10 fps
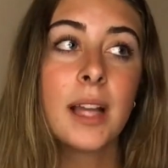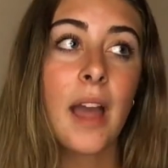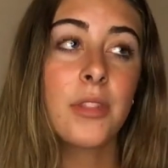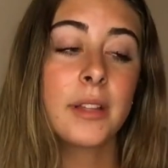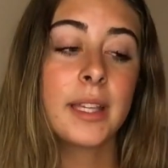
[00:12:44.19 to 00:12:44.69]

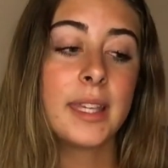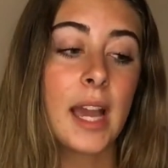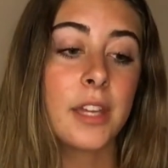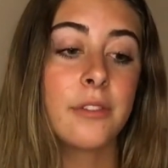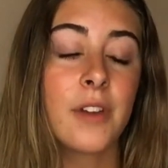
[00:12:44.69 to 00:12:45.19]
And they're like,
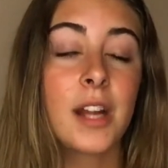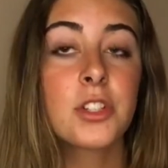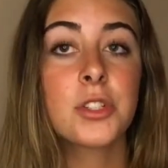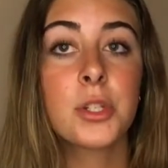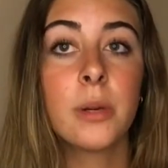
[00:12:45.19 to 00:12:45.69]
yeah, you
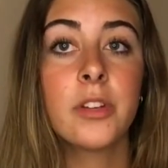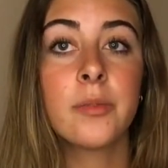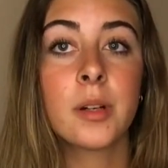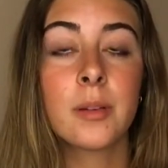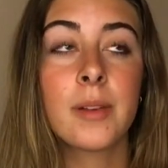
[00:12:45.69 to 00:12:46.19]
fractured 2 of your
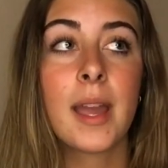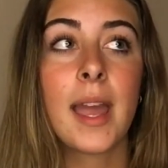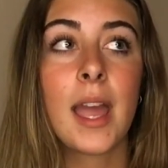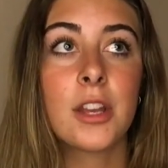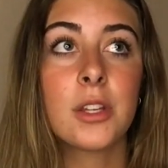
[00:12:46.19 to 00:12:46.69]
vertebrae
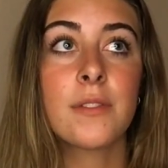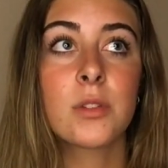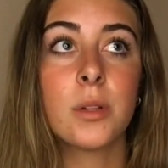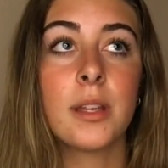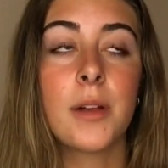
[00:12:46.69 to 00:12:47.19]
and you have
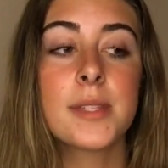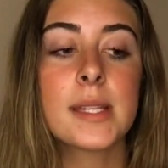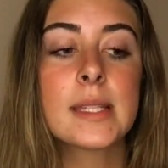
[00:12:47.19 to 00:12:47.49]
scoliosis.